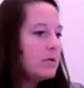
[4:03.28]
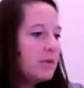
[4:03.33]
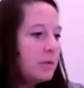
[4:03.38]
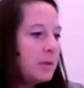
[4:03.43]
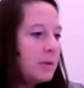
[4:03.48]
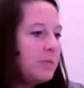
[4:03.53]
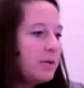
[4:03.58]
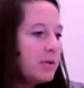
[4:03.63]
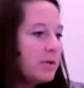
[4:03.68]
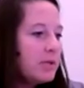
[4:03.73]
let me
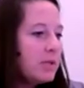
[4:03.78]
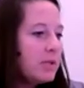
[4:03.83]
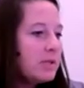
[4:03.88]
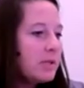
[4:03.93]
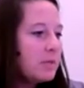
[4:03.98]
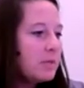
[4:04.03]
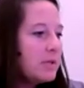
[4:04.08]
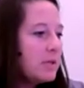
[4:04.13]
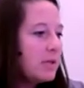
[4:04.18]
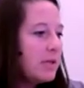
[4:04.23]
put this
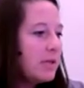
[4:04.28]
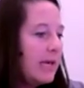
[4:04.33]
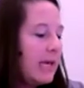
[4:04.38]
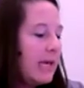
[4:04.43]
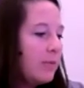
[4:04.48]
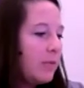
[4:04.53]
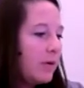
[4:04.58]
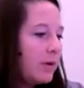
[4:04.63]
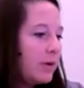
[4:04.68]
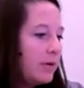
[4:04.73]
up to the
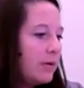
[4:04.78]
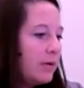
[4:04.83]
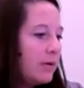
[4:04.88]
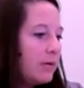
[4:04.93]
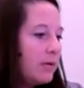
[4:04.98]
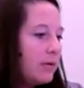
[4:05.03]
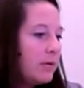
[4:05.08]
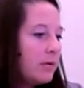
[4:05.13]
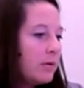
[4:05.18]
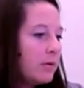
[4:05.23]
camera
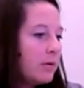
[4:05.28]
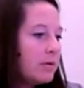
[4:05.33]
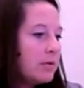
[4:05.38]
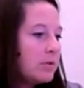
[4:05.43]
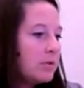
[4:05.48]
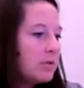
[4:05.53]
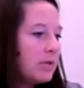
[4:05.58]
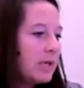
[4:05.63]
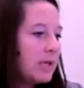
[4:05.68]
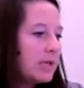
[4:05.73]

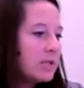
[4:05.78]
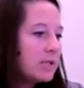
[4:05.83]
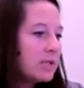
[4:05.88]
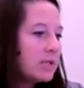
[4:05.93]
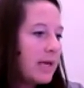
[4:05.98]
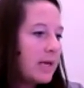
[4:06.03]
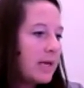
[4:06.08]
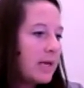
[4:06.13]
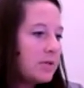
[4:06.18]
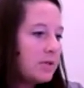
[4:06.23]
so you guys can
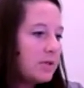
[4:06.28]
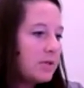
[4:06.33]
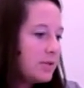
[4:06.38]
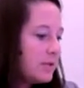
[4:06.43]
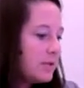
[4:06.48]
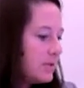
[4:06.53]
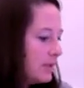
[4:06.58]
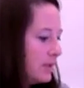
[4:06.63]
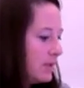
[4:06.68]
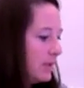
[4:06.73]
actually
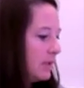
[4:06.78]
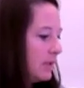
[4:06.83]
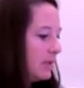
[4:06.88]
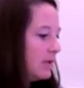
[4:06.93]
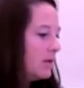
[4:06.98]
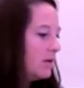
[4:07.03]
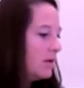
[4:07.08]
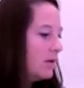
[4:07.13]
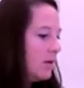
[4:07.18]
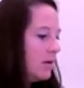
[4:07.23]
see
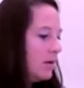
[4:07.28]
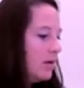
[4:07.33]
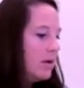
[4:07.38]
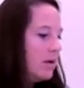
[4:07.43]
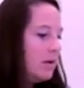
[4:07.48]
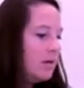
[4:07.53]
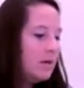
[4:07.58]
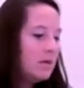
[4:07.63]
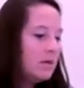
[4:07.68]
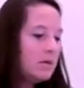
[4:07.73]

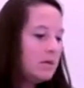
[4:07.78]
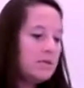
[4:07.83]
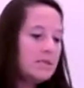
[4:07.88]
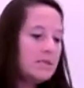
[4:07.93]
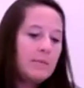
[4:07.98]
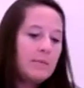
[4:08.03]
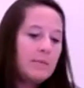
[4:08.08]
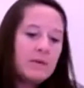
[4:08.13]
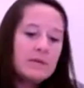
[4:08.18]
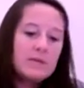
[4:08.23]

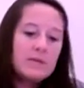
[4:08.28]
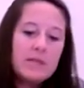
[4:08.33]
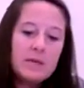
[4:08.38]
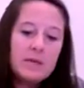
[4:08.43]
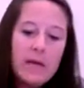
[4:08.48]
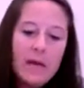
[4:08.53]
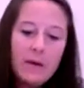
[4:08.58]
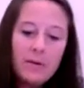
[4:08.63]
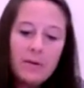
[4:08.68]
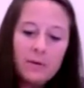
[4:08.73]
step by step
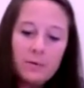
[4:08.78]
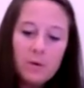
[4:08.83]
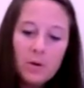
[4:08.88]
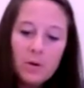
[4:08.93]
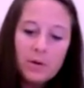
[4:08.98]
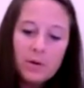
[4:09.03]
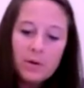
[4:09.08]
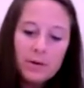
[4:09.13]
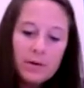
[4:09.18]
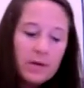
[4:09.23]
how I'm
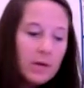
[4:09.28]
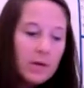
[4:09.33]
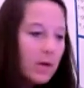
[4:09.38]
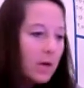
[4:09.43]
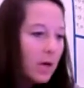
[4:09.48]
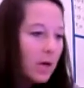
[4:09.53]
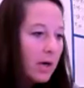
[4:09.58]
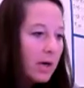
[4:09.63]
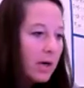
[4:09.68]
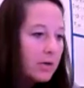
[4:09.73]
going.
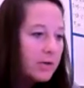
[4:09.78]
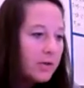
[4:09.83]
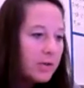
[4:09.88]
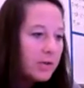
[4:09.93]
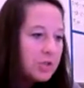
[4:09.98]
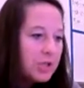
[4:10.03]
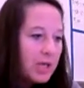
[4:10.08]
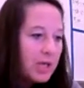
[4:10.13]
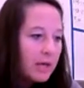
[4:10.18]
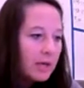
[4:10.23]
All right, under the
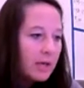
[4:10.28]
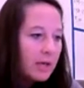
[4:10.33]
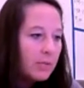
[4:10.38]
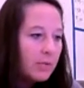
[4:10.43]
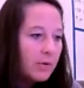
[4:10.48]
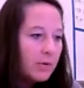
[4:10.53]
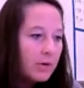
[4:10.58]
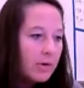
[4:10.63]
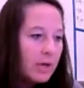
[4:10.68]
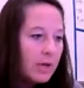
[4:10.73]
check
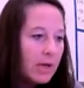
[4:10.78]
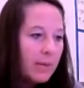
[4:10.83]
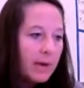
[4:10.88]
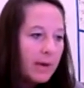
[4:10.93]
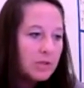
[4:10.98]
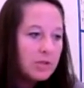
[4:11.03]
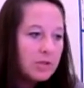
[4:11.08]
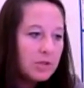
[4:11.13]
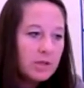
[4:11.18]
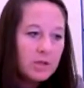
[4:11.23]
number, I'm
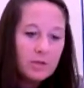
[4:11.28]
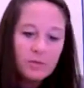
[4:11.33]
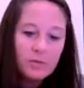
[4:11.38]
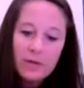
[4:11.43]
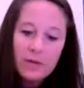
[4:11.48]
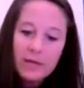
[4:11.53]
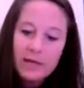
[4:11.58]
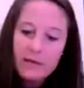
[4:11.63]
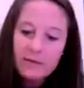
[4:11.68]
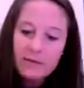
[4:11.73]
actually going to
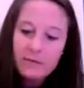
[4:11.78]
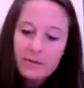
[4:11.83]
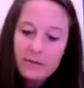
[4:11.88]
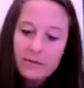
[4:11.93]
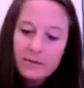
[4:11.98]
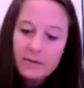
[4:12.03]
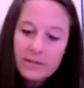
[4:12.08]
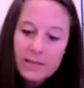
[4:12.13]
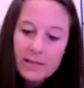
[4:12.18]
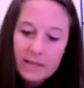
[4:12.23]
write the
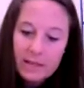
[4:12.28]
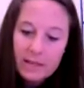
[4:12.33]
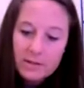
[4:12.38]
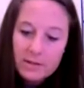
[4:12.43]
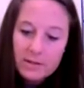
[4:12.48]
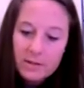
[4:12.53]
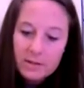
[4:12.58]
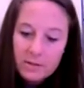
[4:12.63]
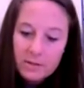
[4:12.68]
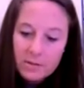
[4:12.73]
date. So
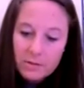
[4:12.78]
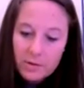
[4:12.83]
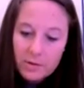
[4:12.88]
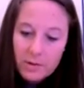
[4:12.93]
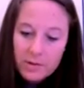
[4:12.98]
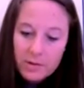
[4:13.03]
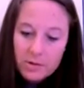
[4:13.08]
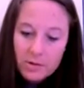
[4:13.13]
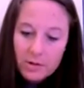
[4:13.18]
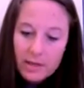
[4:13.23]
I'm going to
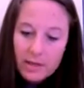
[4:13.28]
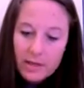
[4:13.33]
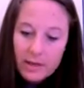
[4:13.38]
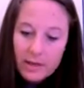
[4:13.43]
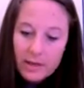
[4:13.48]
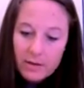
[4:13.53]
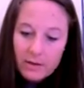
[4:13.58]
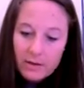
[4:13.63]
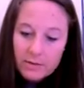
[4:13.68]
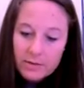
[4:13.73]
start
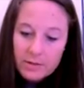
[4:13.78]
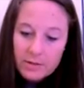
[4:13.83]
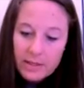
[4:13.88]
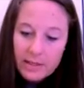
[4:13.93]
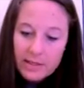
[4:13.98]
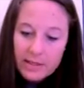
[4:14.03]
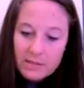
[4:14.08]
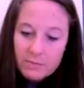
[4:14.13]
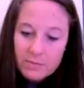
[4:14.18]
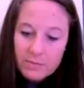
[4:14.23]
out,
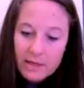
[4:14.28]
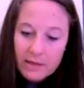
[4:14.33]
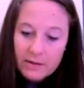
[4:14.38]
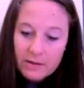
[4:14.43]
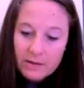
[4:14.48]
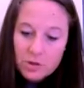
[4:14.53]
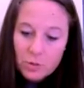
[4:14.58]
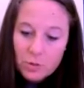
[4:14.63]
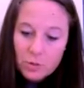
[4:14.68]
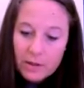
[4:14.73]
today's May the
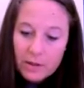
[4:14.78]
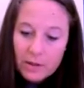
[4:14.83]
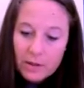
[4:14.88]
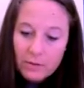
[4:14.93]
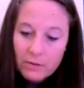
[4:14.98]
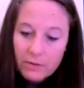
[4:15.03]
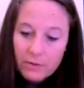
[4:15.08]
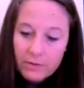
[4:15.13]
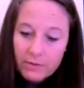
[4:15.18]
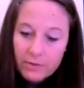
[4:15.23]
12th,